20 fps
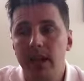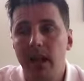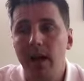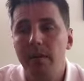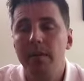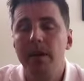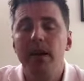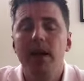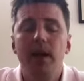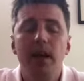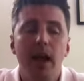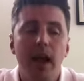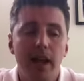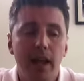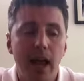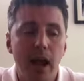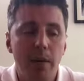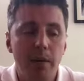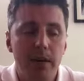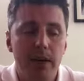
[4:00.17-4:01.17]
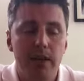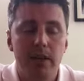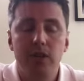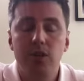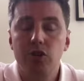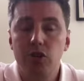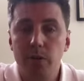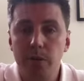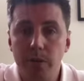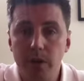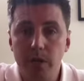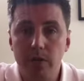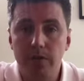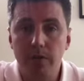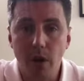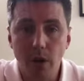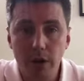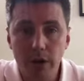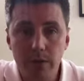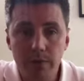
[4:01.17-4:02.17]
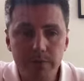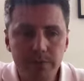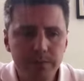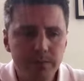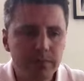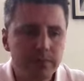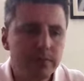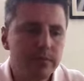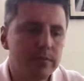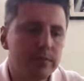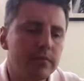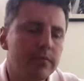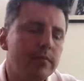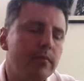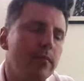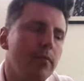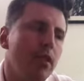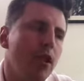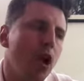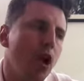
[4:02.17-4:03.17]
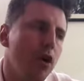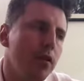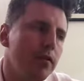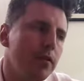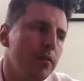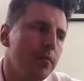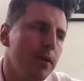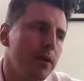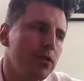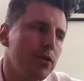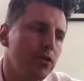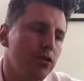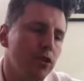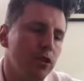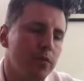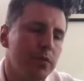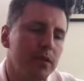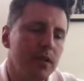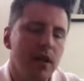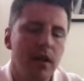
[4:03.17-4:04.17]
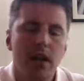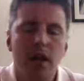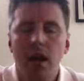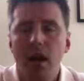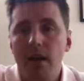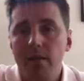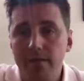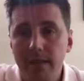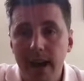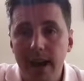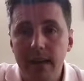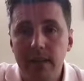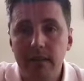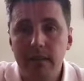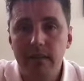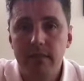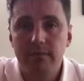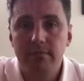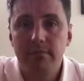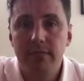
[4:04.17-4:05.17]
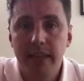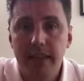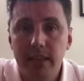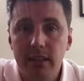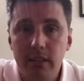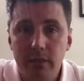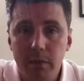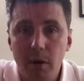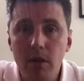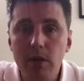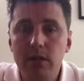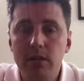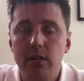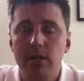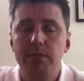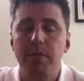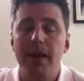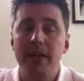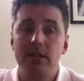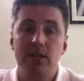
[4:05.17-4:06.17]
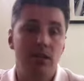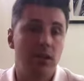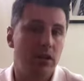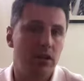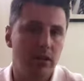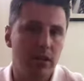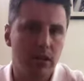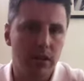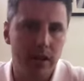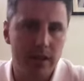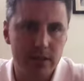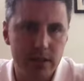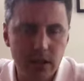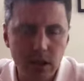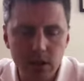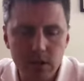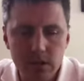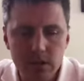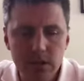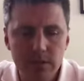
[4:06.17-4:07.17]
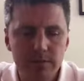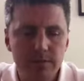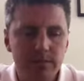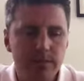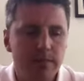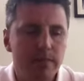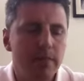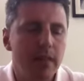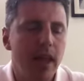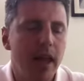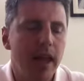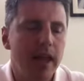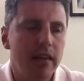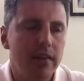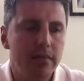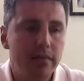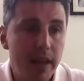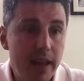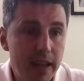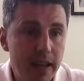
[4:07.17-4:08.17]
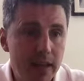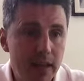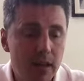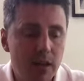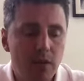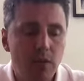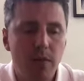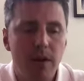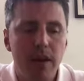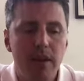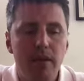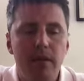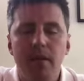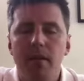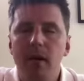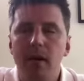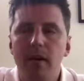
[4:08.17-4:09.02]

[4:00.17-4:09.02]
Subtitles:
up, and how we can distribute the volume over the muscle groups that need it the most based on the client's goals. And then we